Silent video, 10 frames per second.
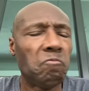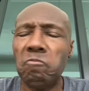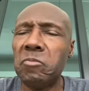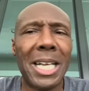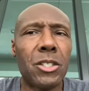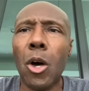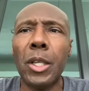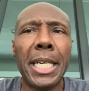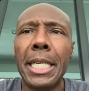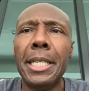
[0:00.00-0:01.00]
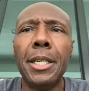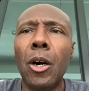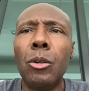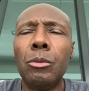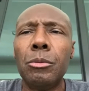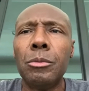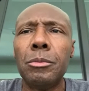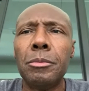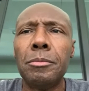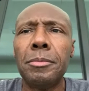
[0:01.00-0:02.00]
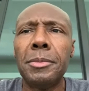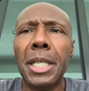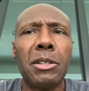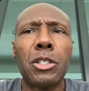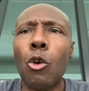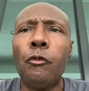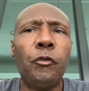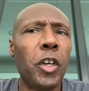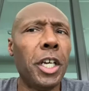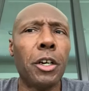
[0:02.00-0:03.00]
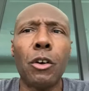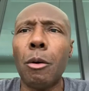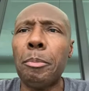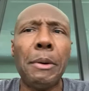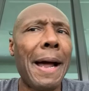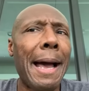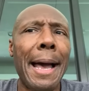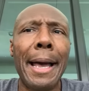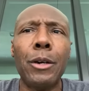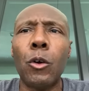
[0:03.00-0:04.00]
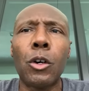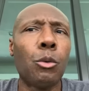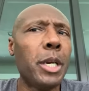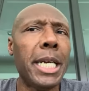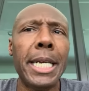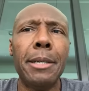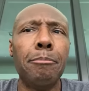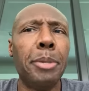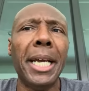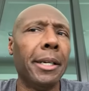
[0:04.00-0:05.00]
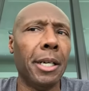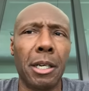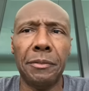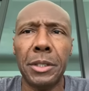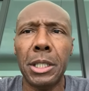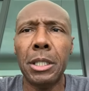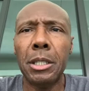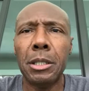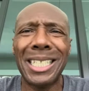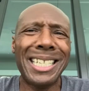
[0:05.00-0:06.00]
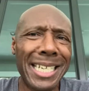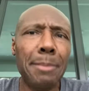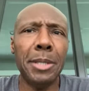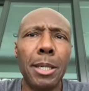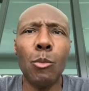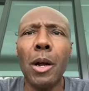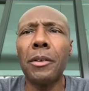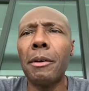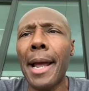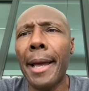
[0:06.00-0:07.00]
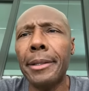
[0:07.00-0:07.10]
that's all they need to know. There's no fear or pride or greed big enough to keep them where they're at.